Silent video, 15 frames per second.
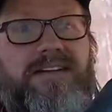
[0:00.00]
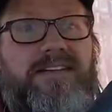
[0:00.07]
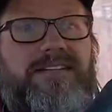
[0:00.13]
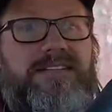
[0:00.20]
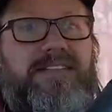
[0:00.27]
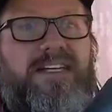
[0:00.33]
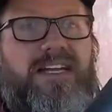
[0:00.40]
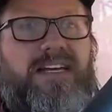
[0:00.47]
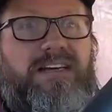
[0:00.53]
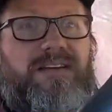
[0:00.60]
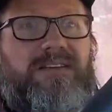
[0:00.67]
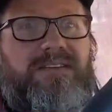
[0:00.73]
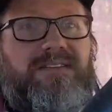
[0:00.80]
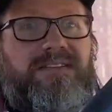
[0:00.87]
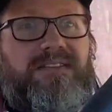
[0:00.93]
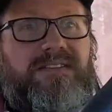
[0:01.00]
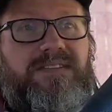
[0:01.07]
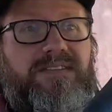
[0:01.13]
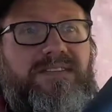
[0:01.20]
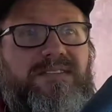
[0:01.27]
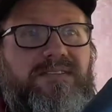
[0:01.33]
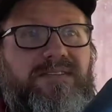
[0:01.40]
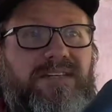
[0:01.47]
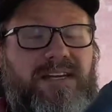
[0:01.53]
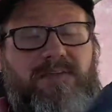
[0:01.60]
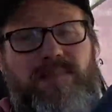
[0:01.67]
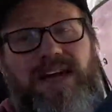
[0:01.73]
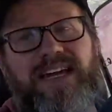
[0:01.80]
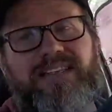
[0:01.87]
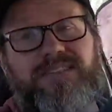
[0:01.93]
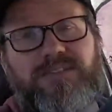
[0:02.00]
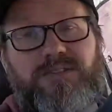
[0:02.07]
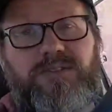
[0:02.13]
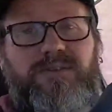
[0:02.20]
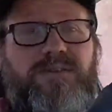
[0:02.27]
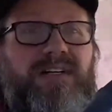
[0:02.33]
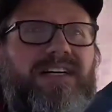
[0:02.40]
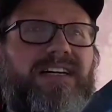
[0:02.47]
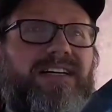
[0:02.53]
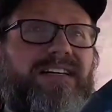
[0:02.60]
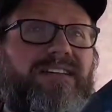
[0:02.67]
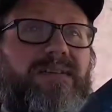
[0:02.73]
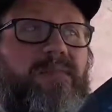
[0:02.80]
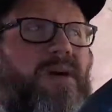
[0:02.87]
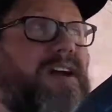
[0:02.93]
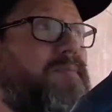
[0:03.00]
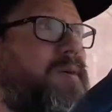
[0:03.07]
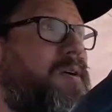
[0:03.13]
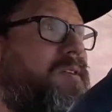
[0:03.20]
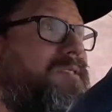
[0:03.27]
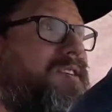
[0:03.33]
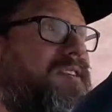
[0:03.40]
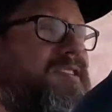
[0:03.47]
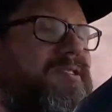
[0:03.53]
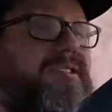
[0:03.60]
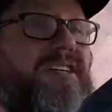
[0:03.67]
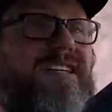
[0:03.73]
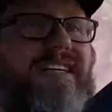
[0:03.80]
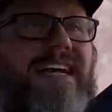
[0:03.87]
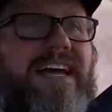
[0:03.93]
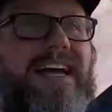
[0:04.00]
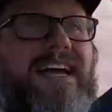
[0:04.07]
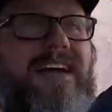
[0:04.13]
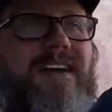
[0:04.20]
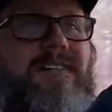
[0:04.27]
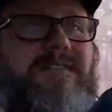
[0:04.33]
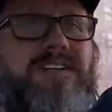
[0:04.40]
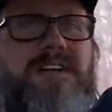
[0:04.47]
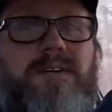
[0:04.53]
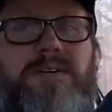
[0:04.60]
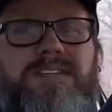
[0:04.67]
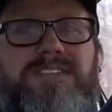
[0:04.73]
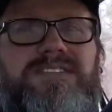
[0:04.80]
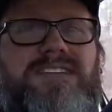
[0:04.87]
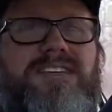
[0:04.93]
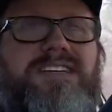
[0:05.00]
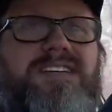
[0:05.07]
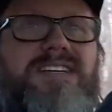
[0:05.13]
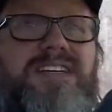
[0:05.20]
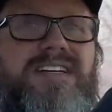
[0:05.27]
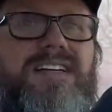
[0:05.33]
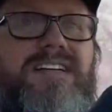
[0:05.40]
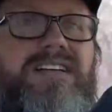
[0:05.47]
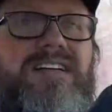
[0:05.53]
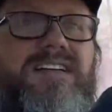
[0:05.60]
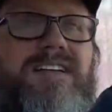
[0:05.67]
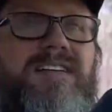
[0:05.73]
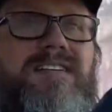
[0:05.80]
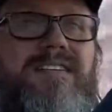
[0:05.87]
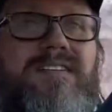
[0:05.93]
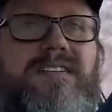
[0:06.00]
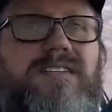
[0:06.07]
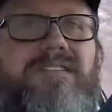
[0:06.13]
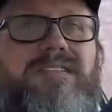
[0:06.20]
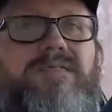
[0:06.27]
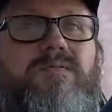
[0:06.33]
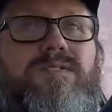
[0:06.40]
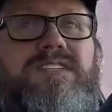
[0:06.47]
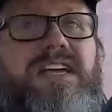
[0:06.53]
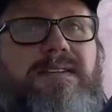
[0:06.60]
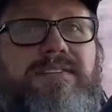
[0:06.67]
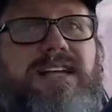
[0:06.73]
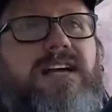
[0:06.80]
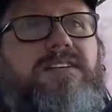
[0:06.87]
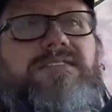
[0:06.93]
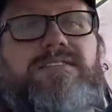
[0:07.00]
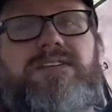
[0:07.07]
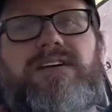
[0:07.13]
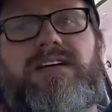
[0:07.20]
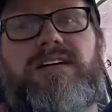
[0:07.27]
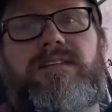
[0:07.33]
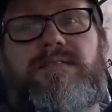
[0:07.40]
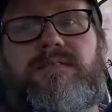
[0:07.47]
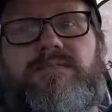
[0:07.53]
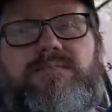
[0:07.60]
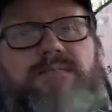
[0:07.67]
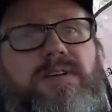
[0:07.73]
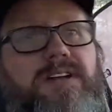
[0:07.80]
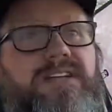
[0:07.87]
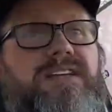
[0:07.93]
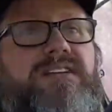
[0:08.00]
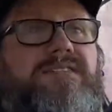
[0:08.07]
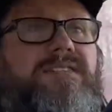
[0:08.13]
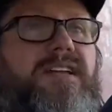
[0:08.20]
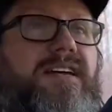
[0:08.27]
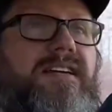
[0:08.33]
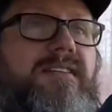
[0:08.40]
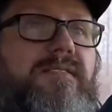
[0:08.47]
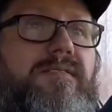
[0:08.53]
Now, getting back to uh, the brake parts on the truck, I have noticed, which I was talking to a friend yesterday